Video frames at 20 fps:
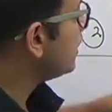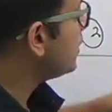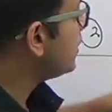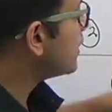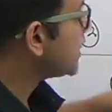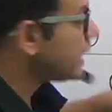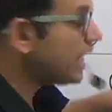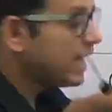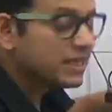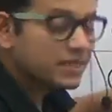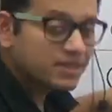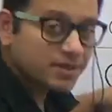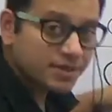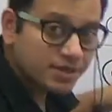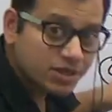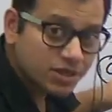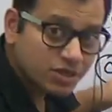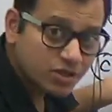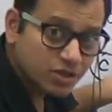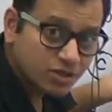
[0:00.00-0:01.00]
earth and
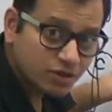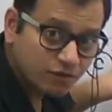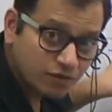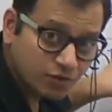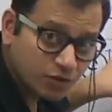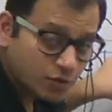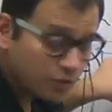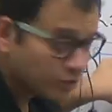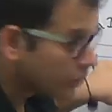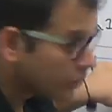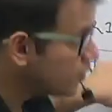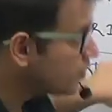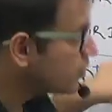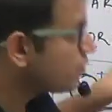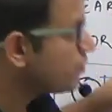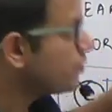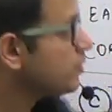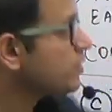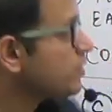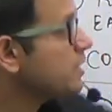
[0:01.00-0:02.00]
generation of the
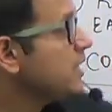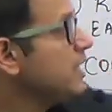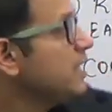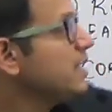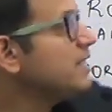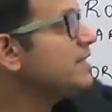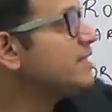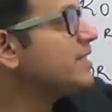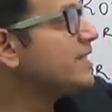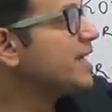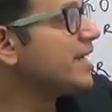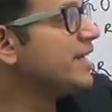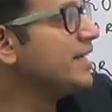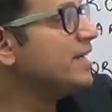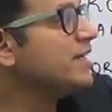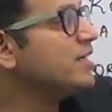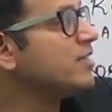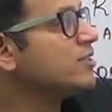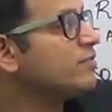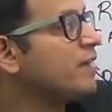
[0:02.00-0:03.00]
Coriolis force.
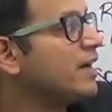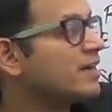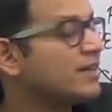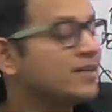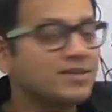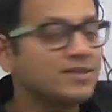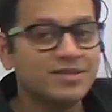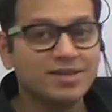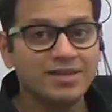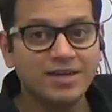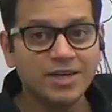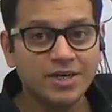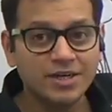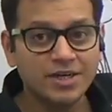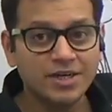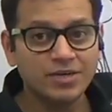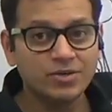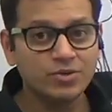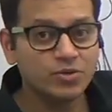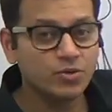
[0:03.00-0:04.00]
Second is factors
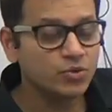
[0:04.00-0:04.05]
related to the